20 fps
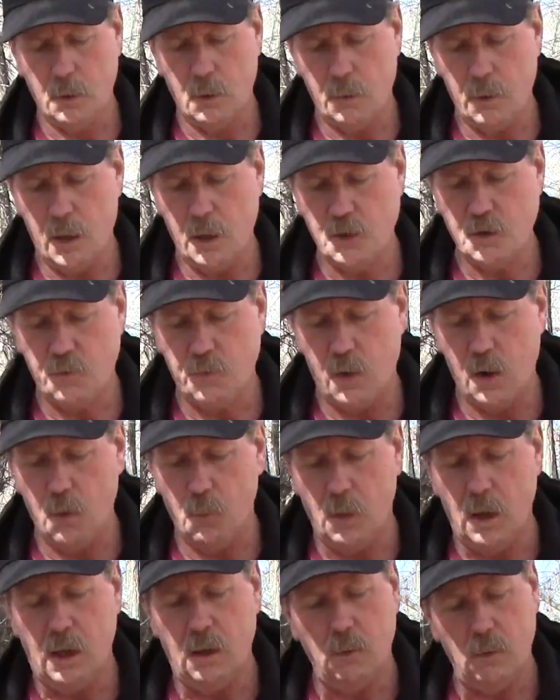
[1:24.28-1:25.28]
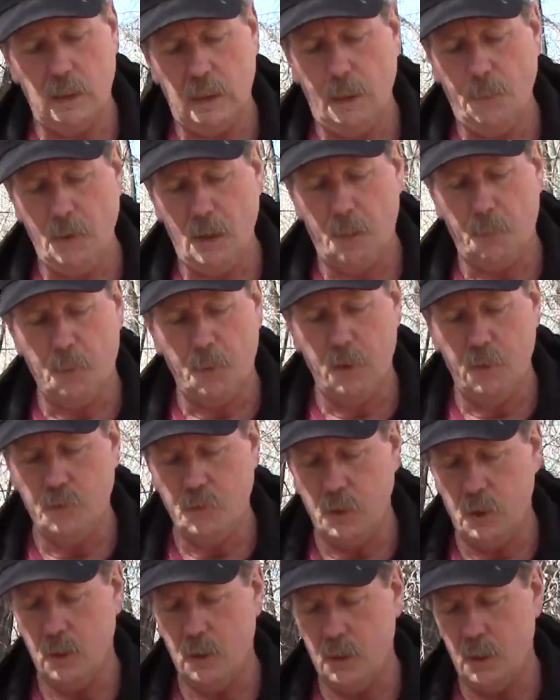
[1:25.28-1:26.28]
their edge very well. Well, I'm going to prove
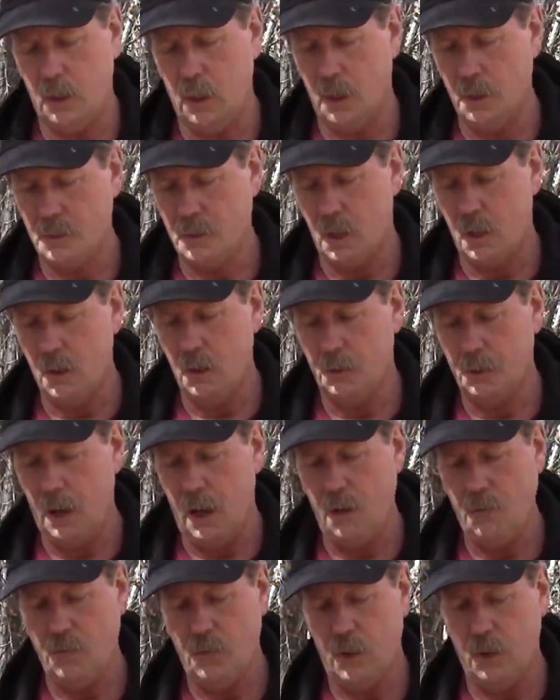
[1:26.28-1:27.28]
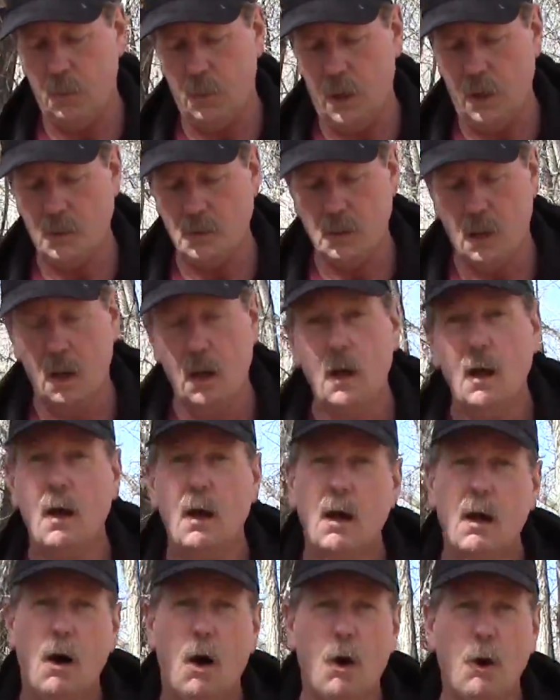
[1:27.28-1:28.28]
to you that Ontario Knife anyways
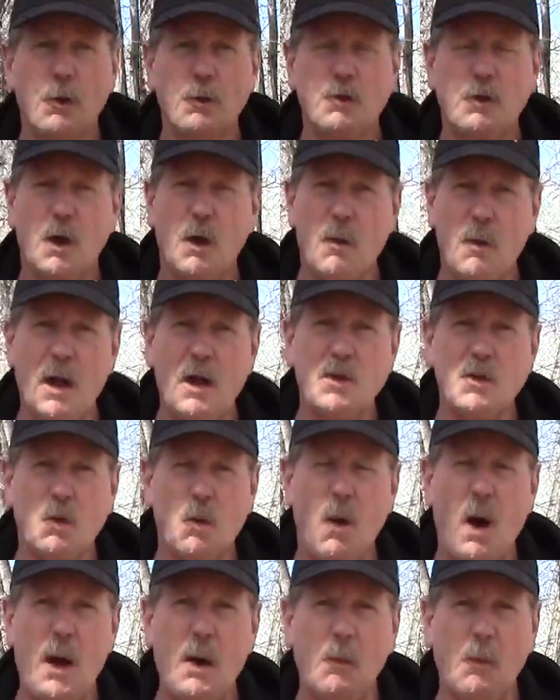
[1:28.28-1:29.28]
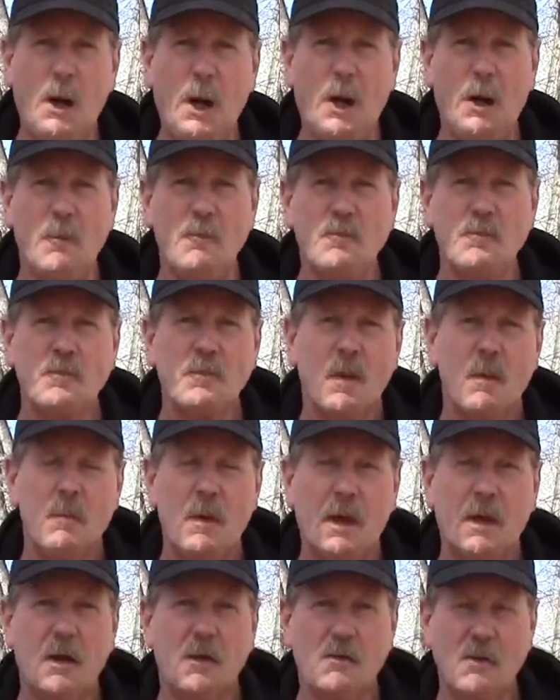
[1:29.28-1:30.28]
holds their edge quite well,
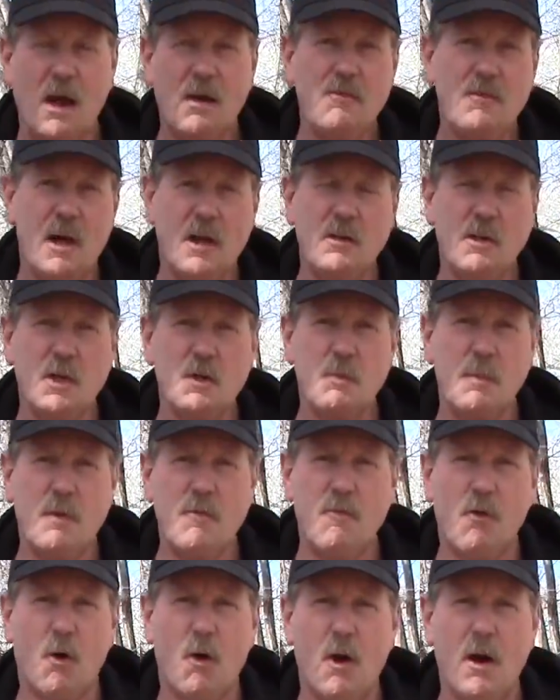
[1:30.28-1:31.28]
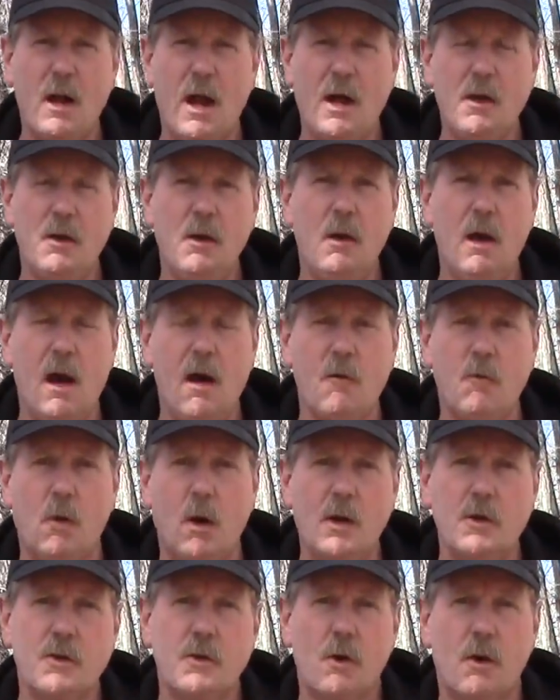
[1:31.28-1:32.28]
because I've done this before, and I do have
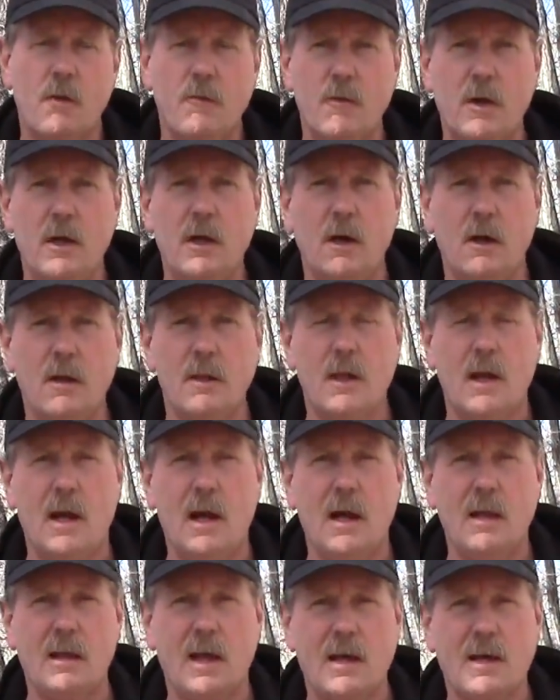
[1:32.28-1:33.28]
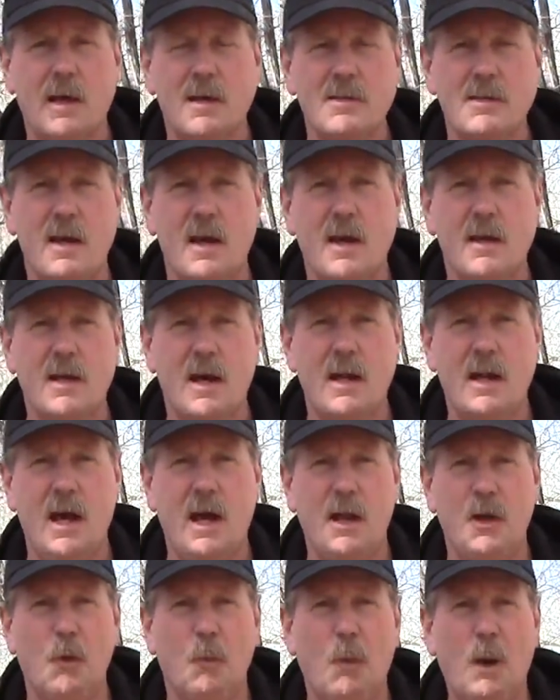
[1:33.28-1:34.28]
one short video that like I say, I kind of
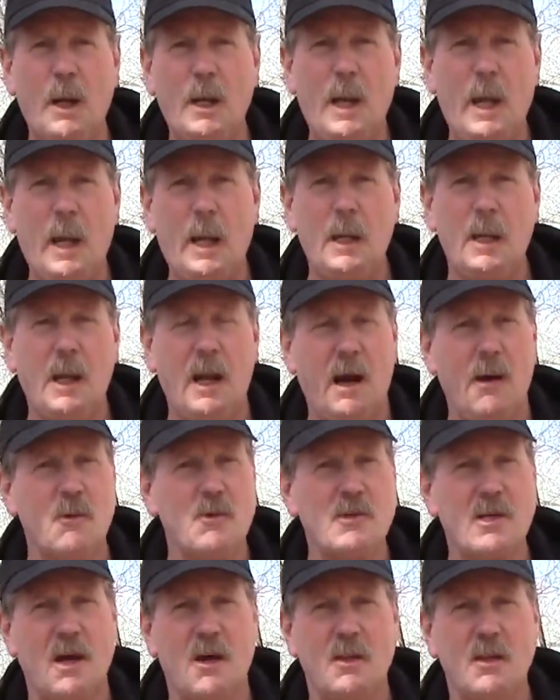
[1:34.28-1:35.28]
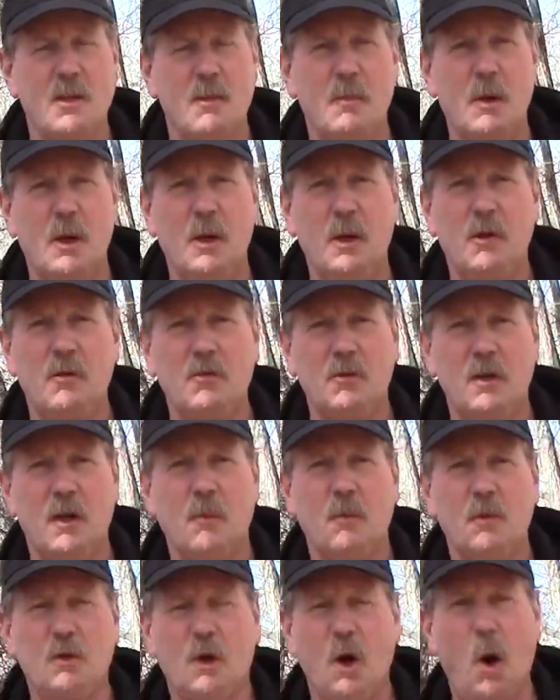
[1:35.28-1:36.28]
had to one-hand it. I was out in the boonies and
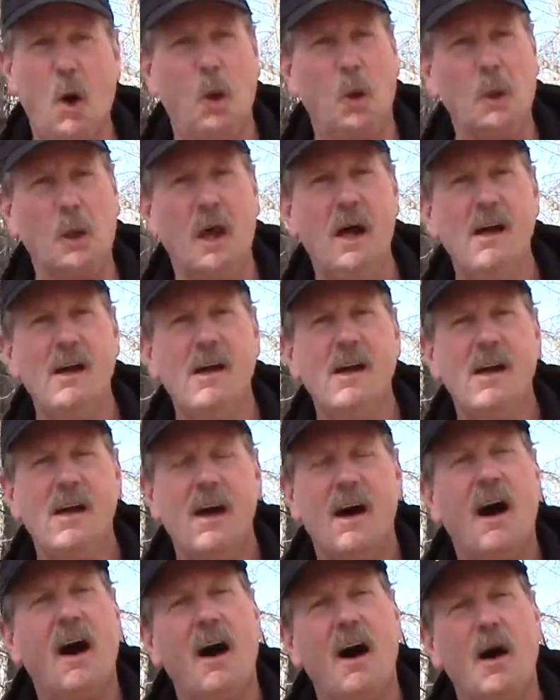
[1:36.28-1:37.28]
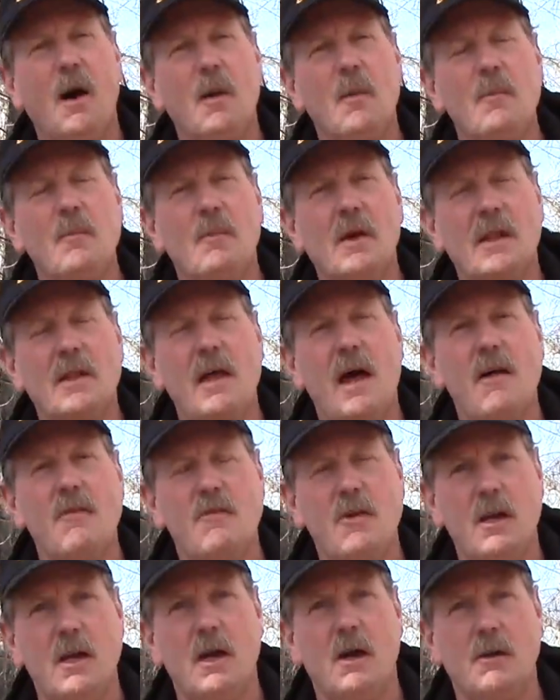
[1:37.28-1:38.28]
it was cold. But that
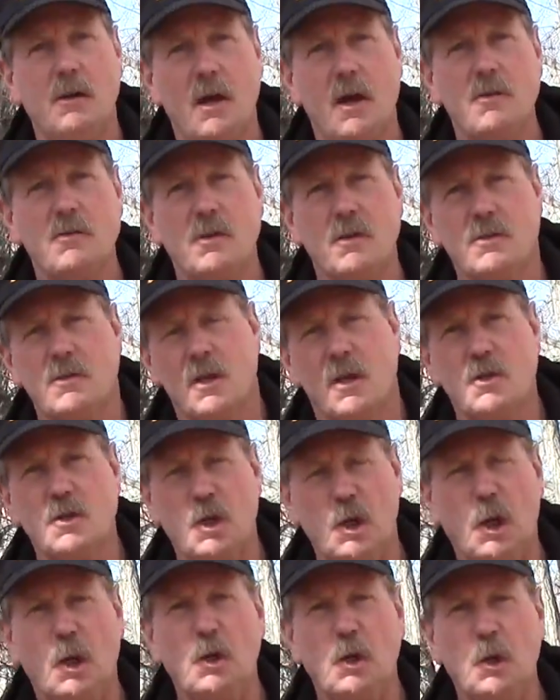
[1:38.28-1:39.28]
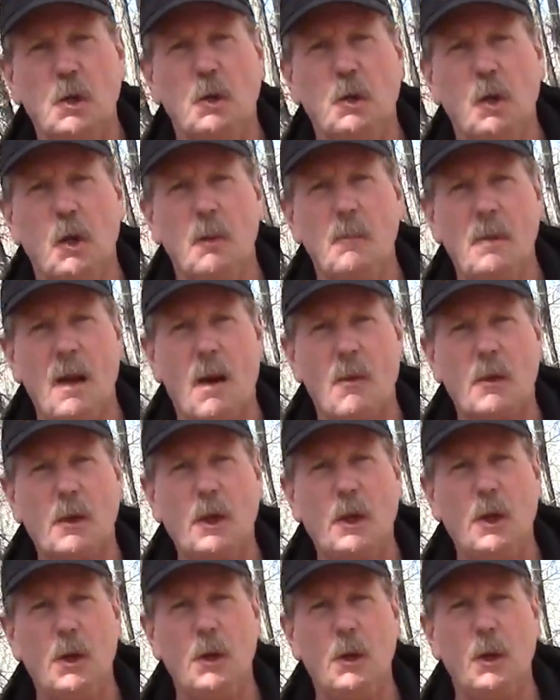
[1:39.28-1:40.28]
video does exist on YouTube. Now we're
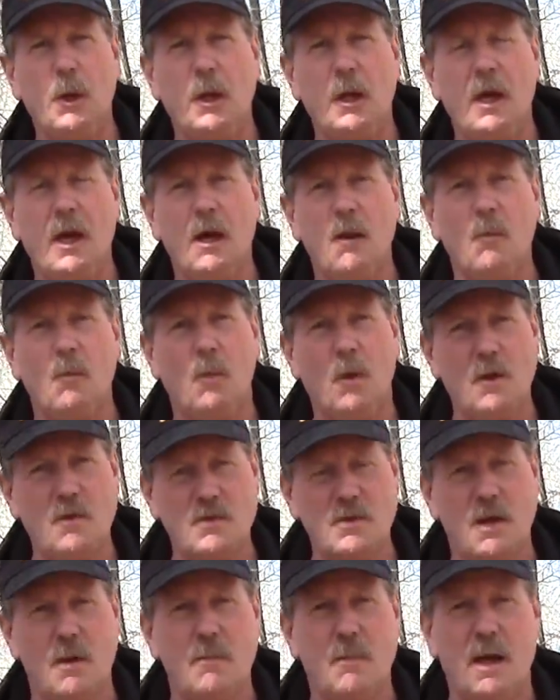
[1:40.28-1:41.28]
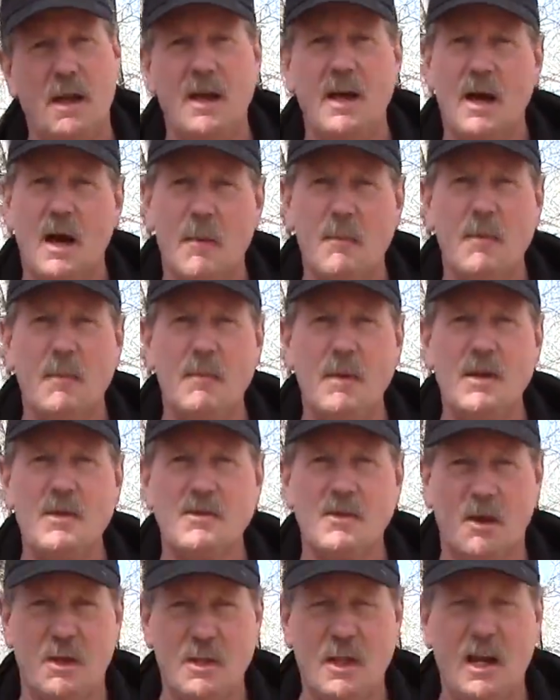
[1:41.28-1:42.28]
going to do it again with somebody helping me
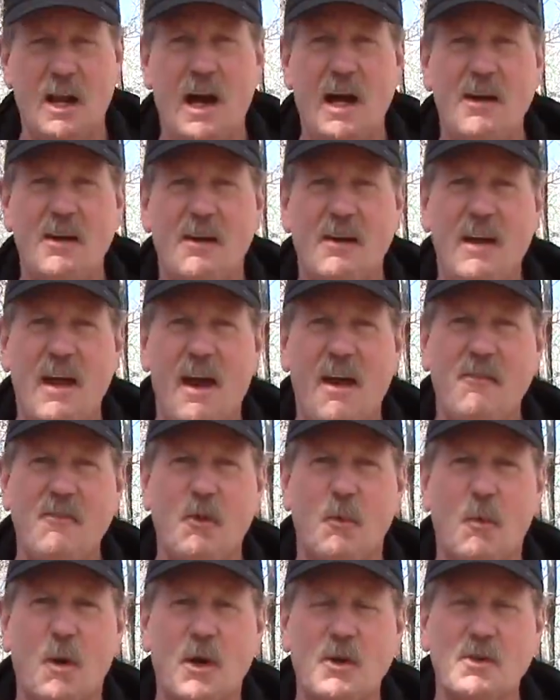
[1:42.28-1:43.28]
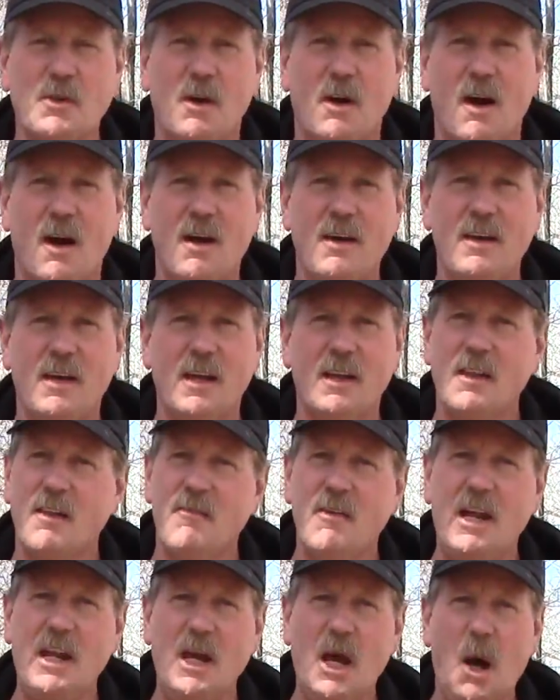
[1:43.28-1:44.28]
so that I don't have to work so hard to get the
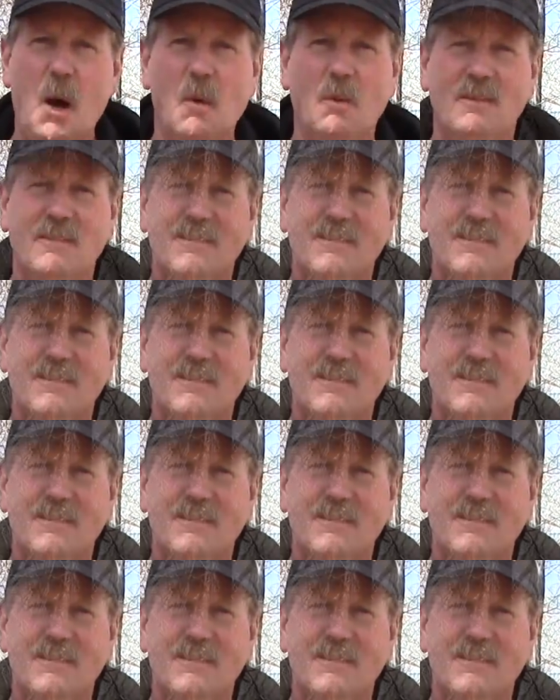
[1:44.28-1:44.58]
video.